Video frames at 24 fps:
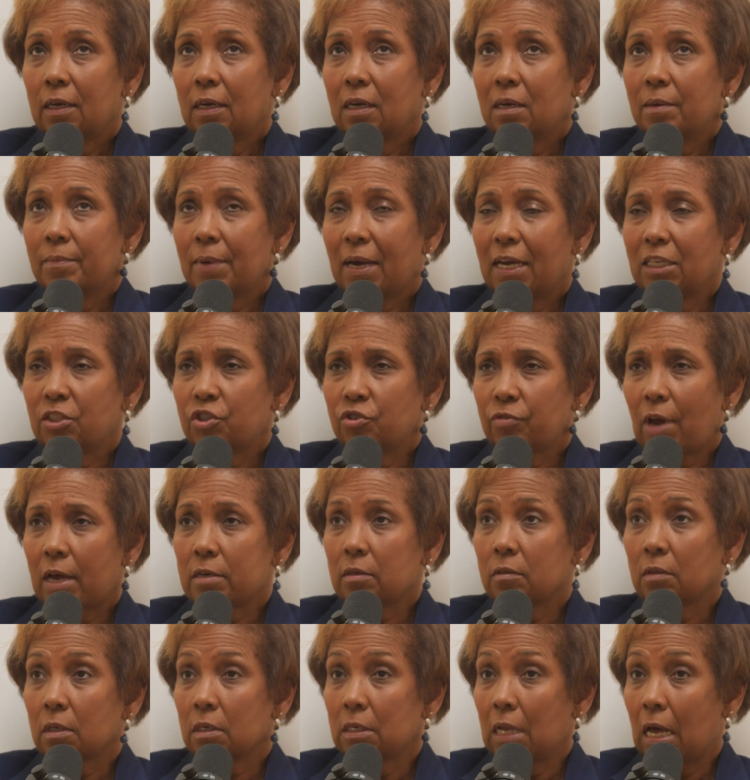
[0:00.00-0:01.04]
I
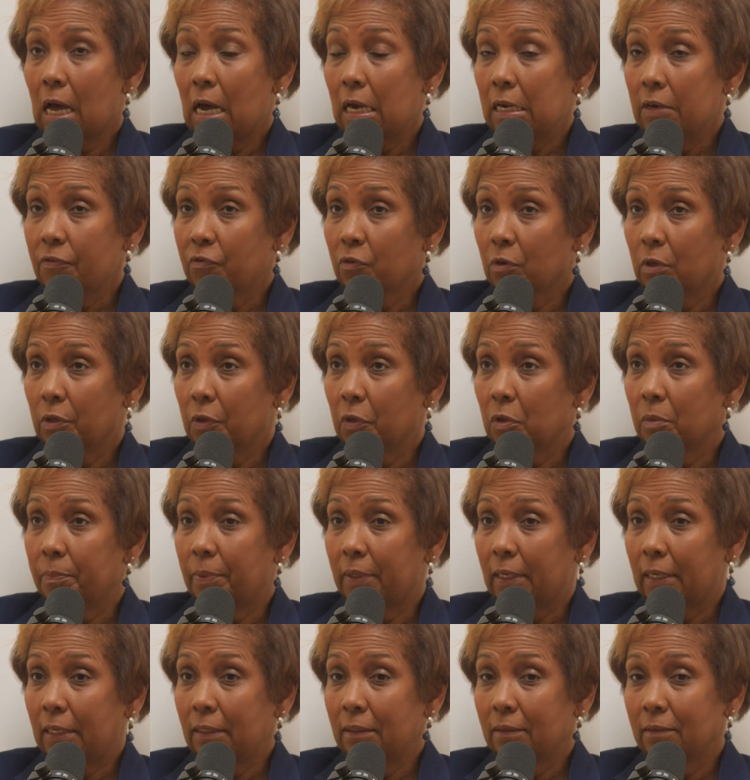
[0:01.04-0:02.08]
straddled the line for a little
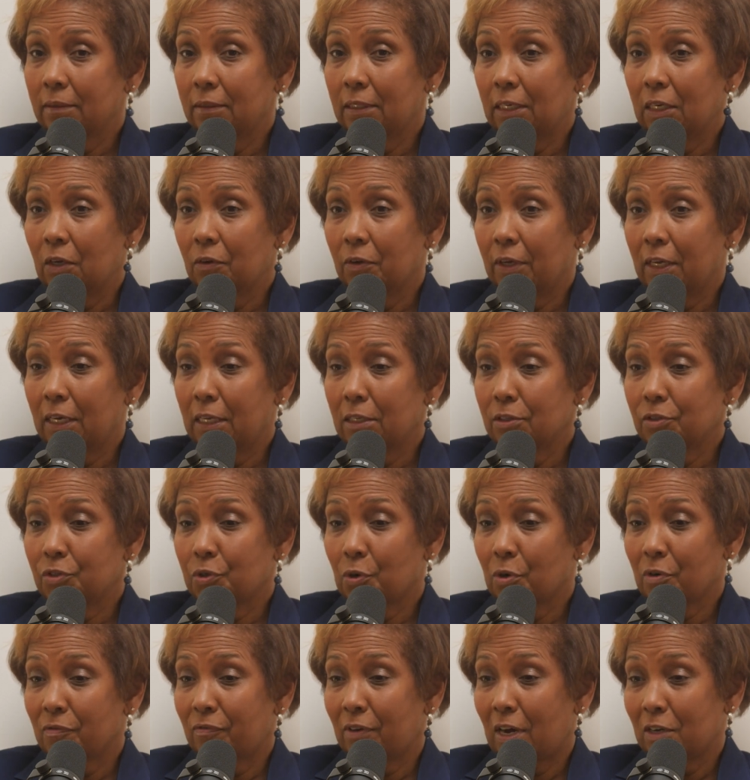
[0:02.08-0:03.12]
bit, getting
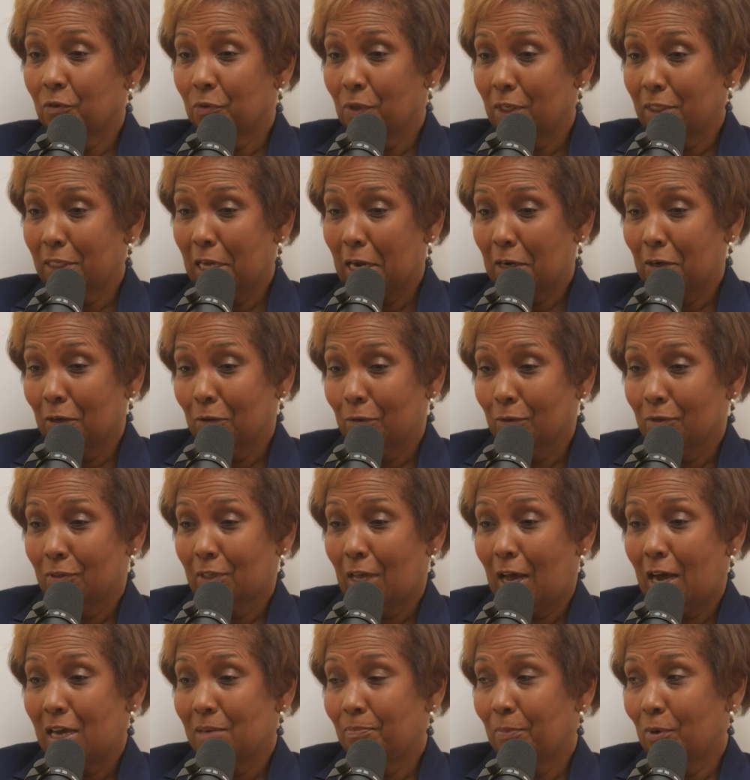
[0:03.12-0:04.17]
certified on the technical
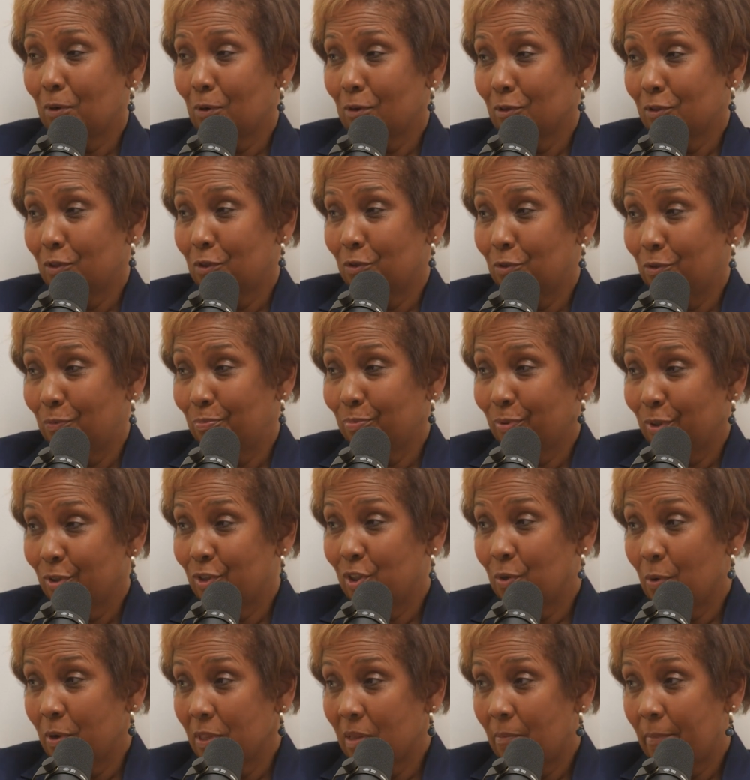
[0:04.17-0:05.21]
side, but also
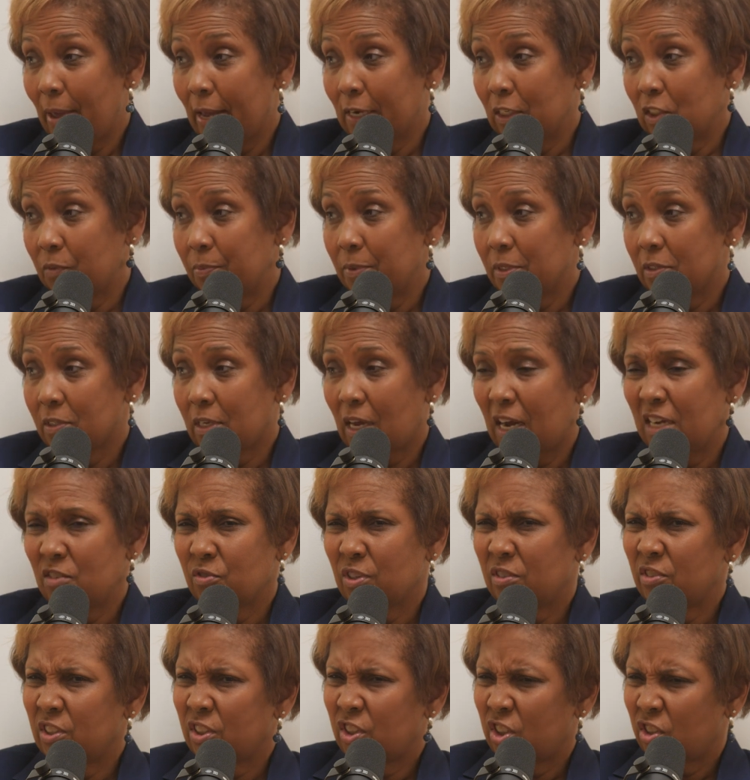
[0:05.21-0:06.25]
pursuing the management side.
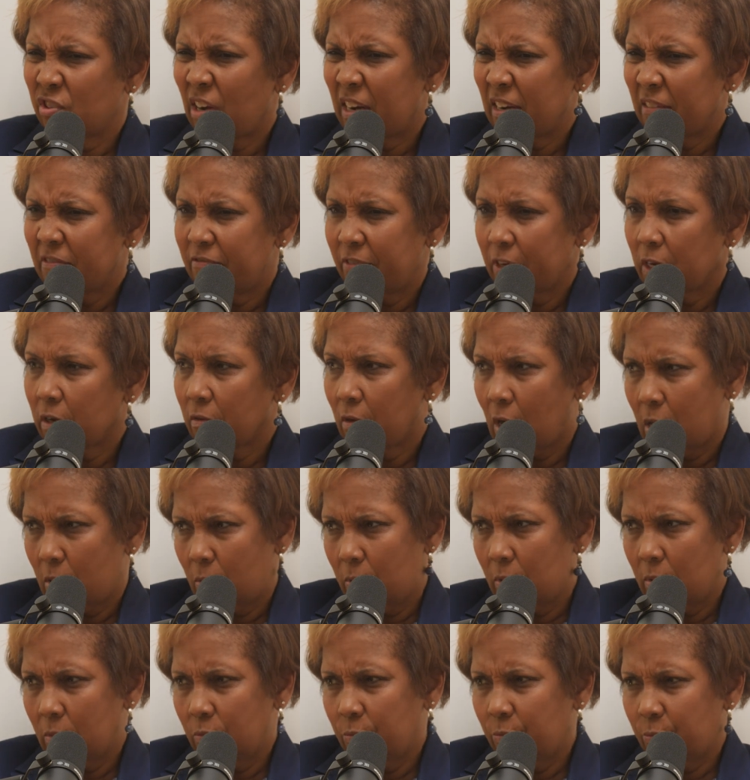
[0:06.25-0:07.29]
So just trying to figure out
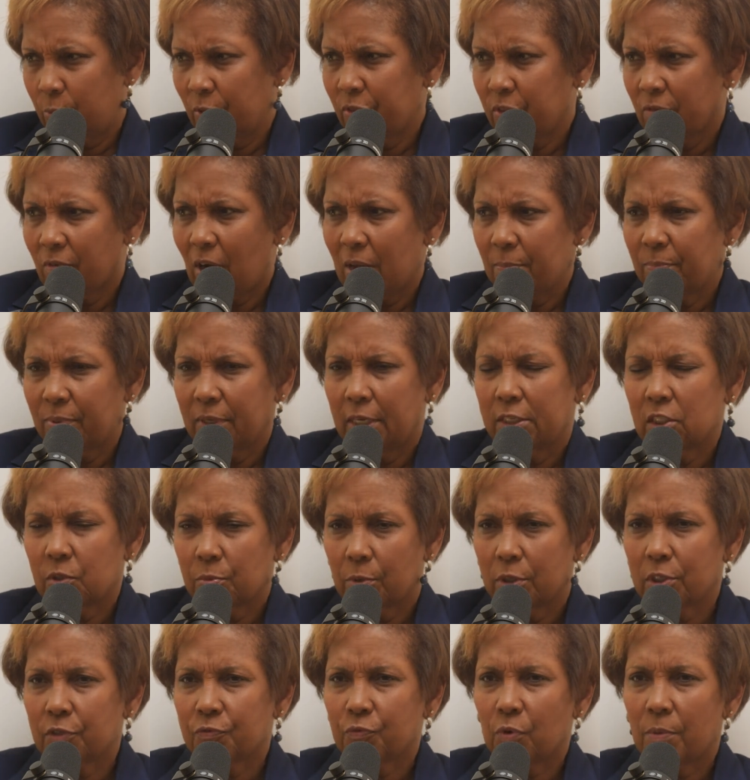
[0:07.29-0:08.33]
what the right place
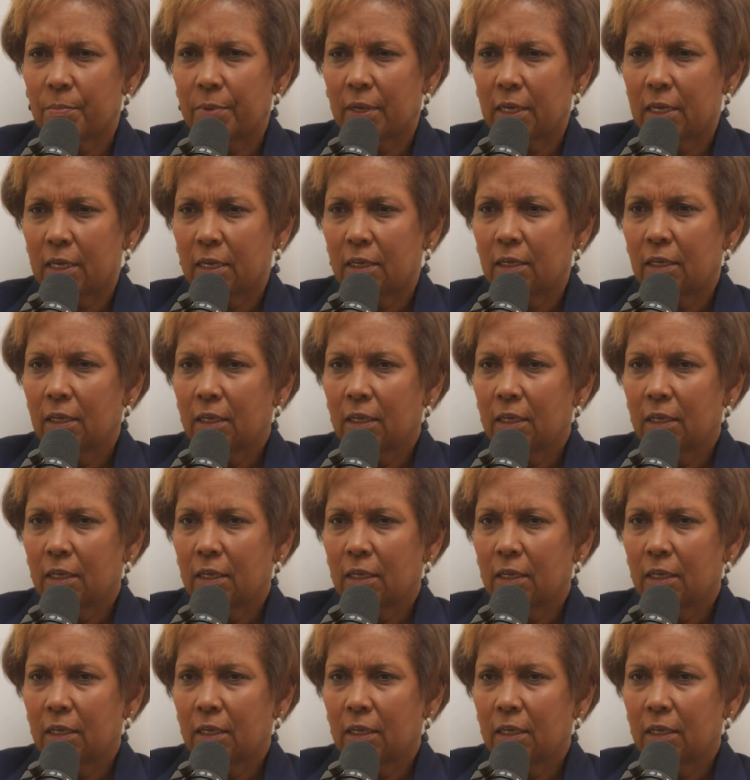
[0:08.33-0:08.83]
was for me.